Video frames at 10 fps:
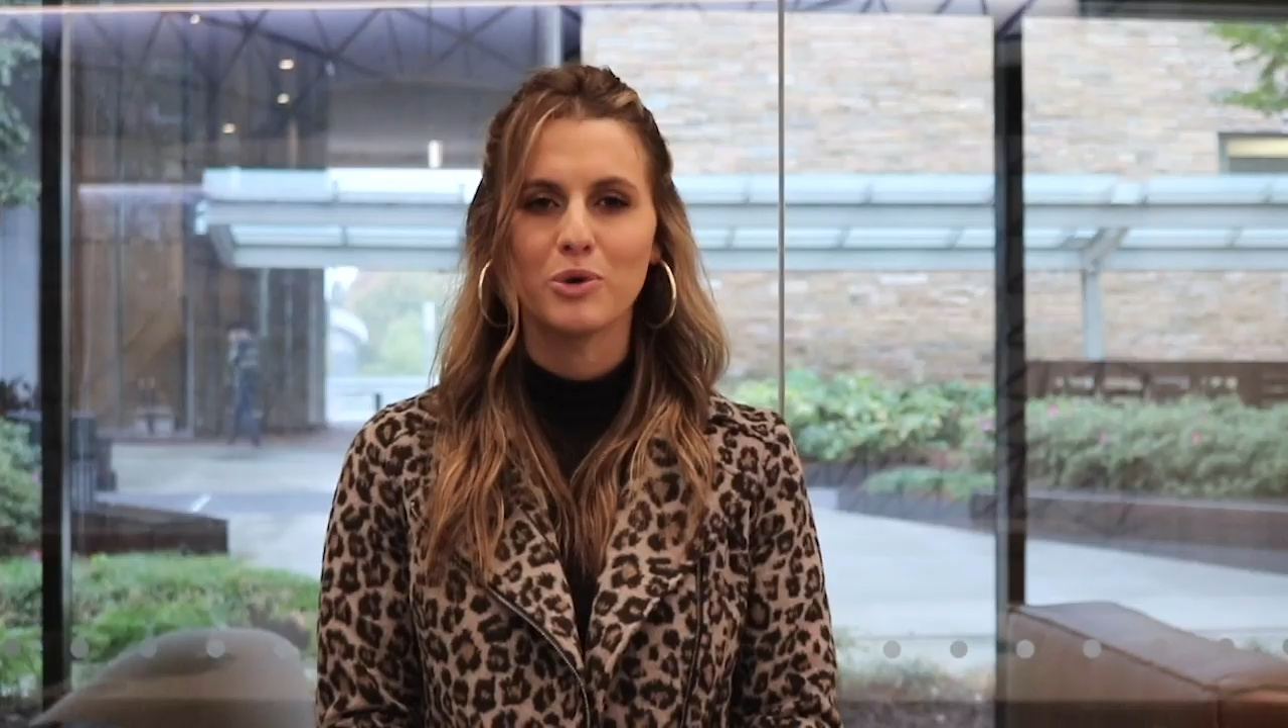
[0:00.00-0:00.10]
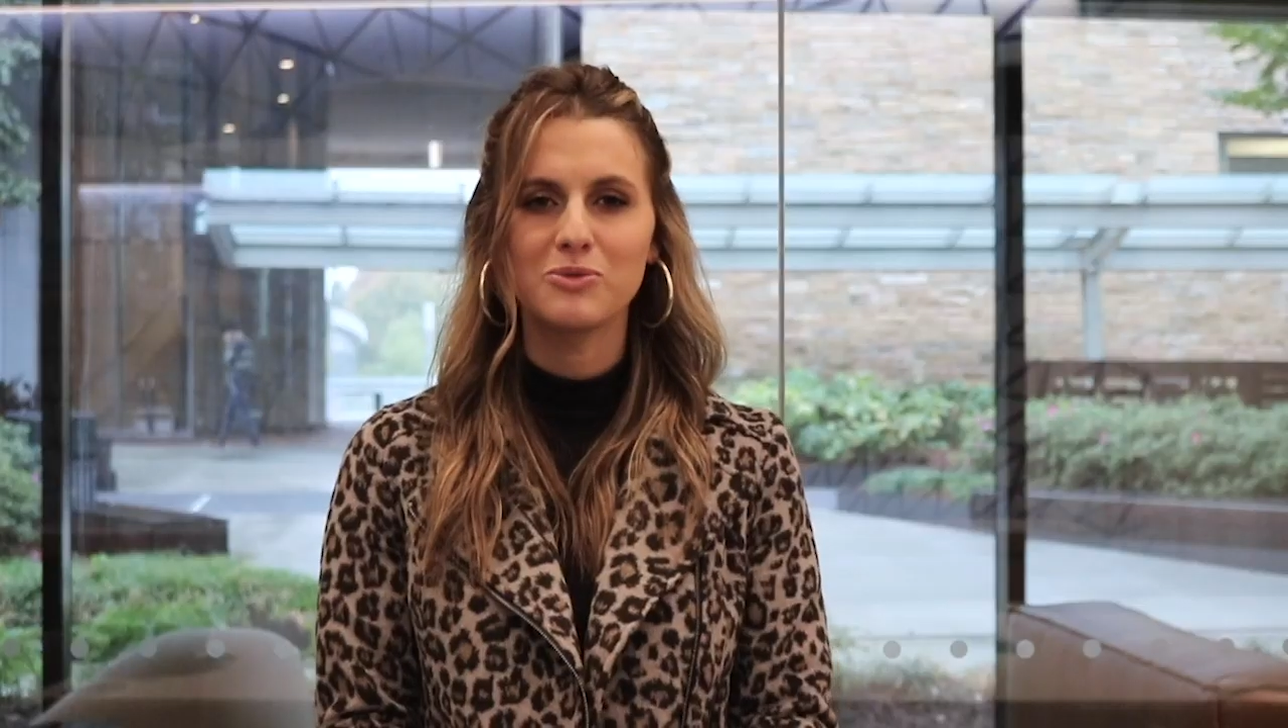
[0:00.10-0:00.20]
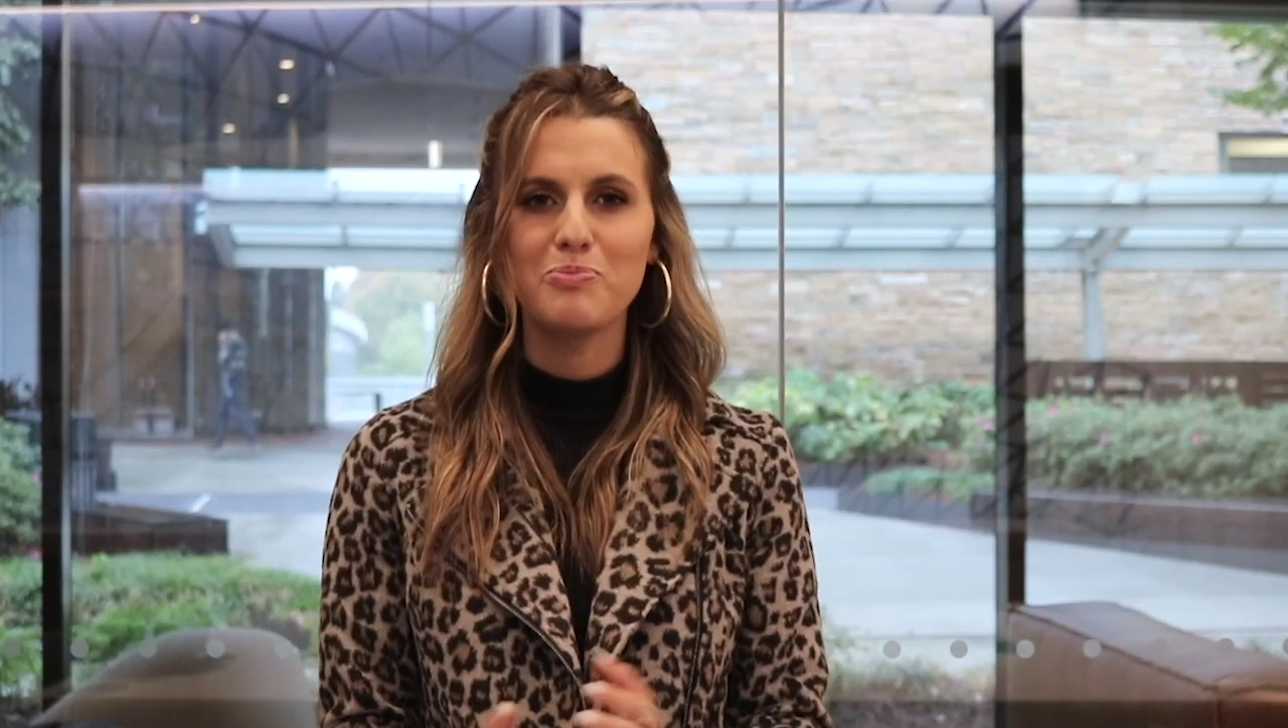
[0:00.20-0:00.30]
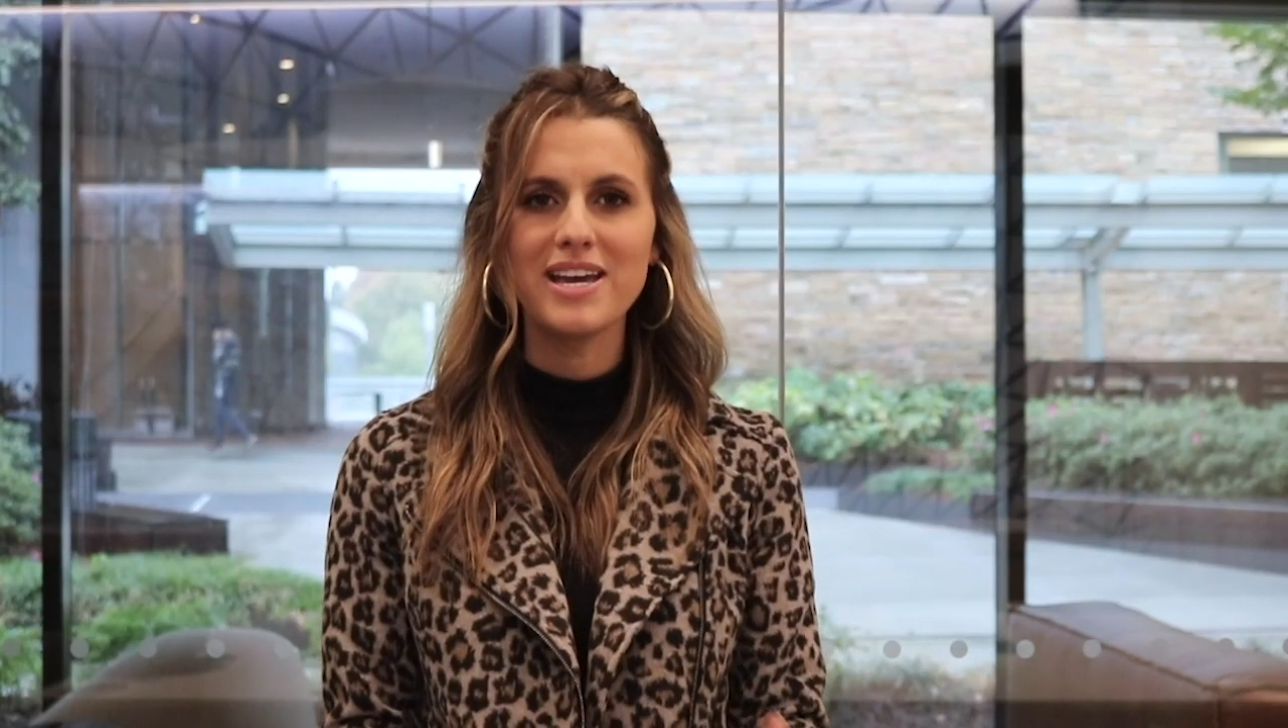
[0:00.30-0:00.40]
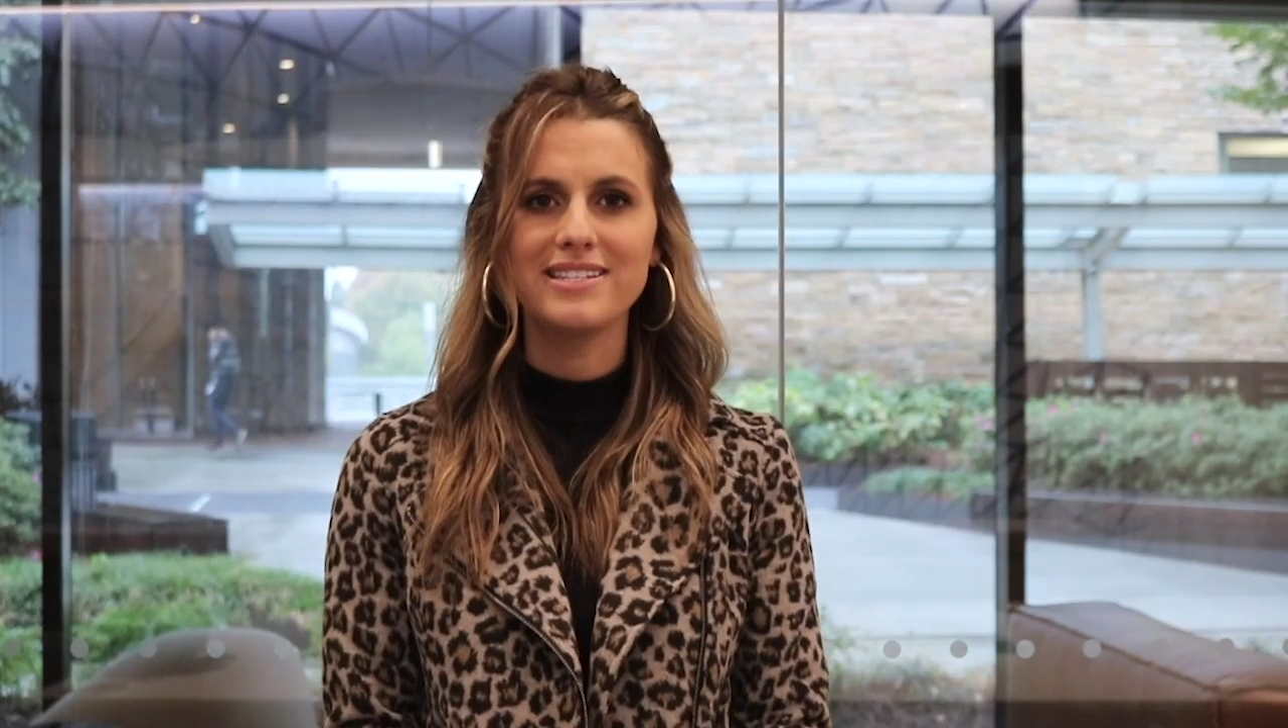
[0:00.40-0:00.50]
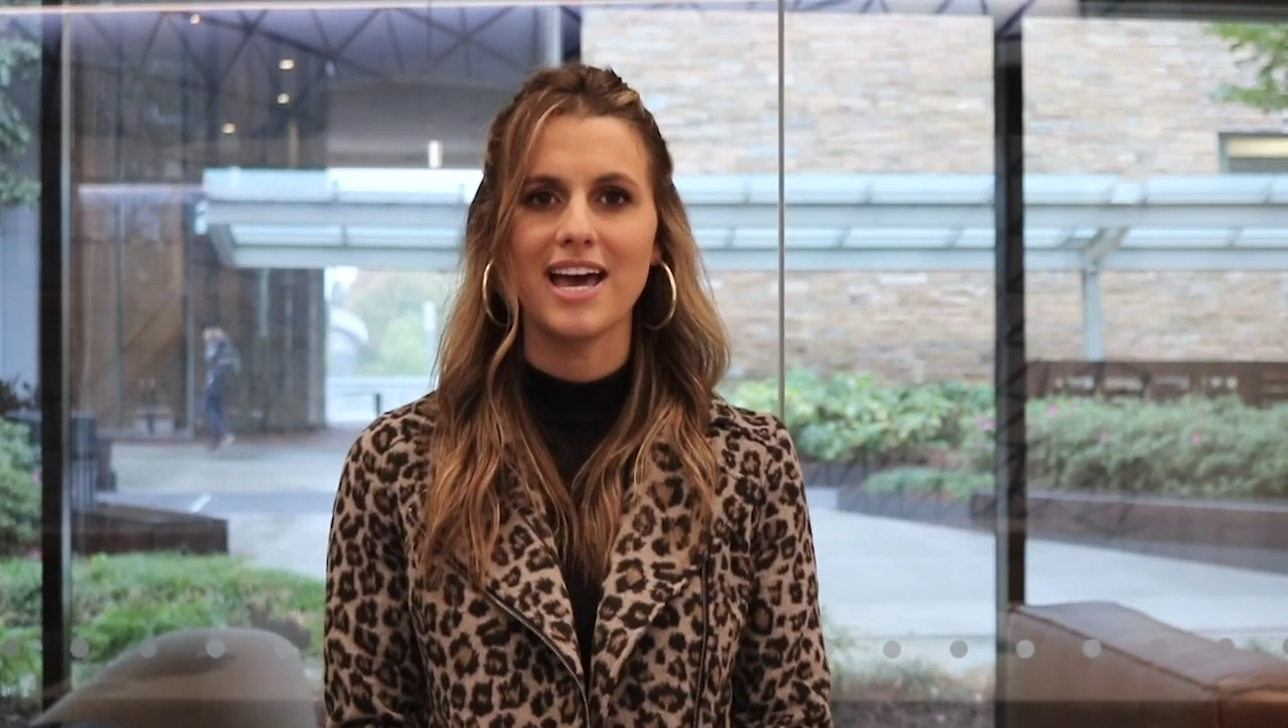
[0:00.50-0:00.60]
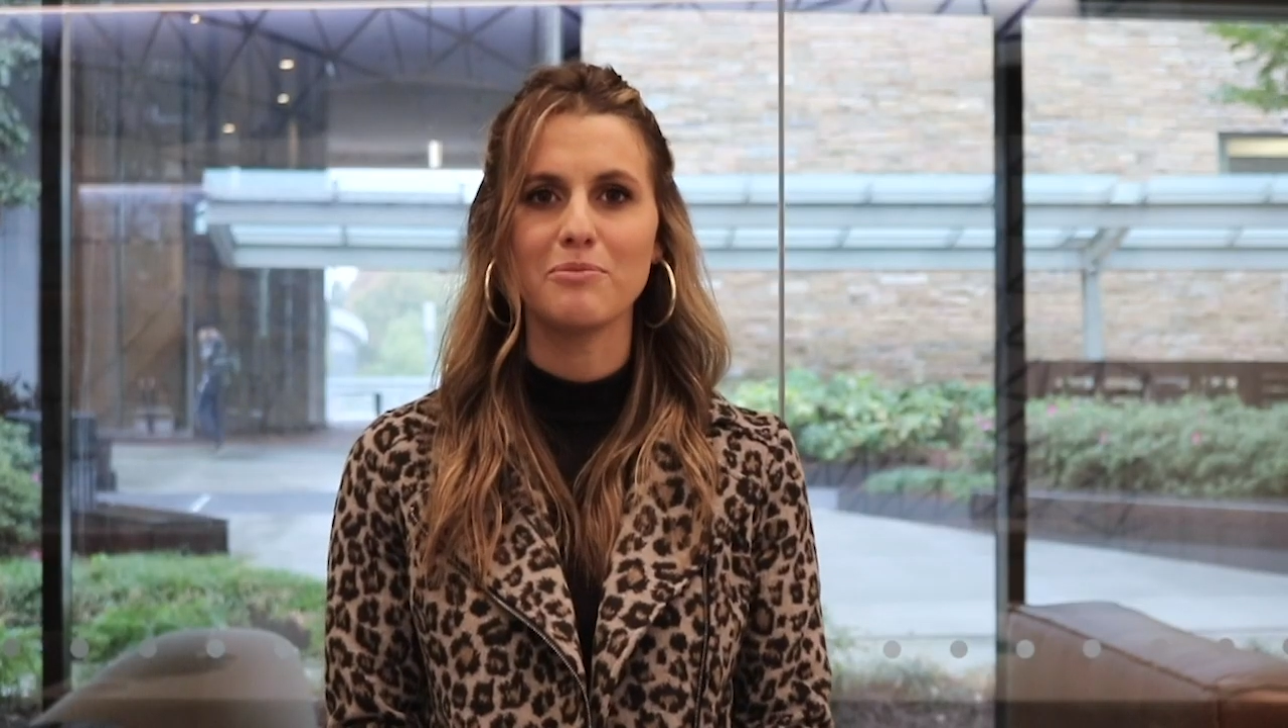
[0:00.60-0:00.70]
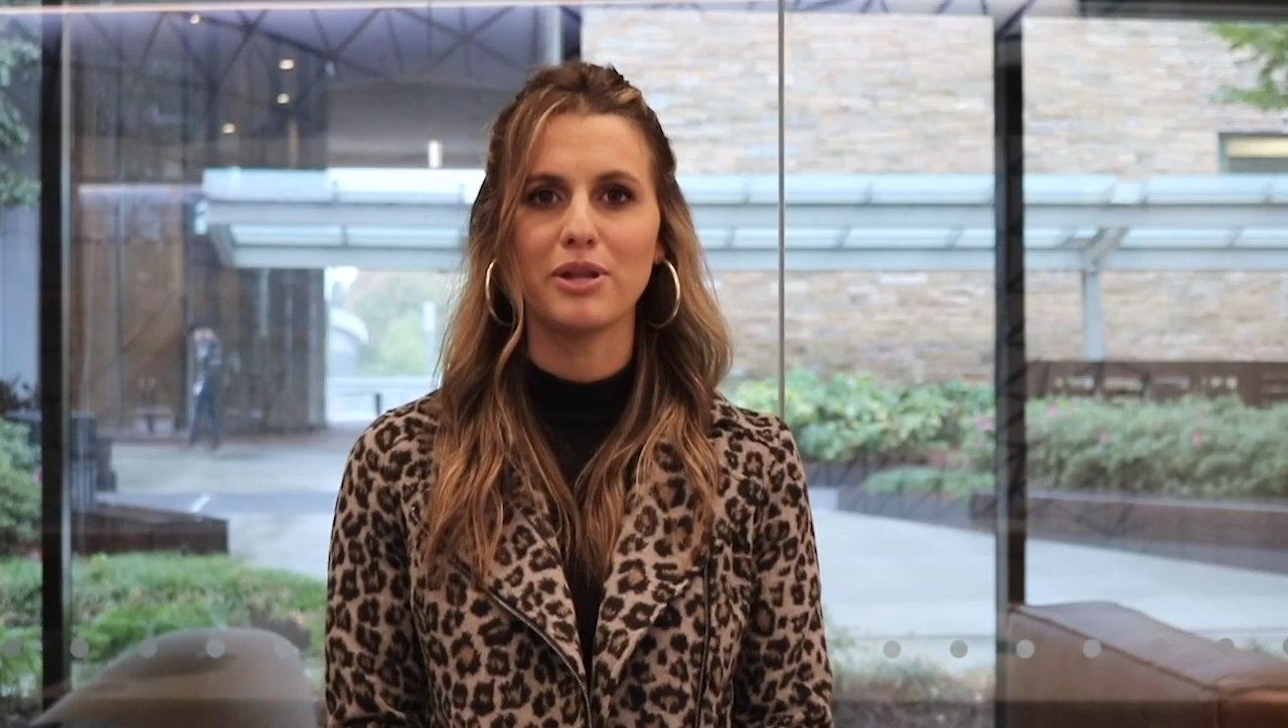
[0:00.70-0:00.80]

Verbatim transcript: was Big Ten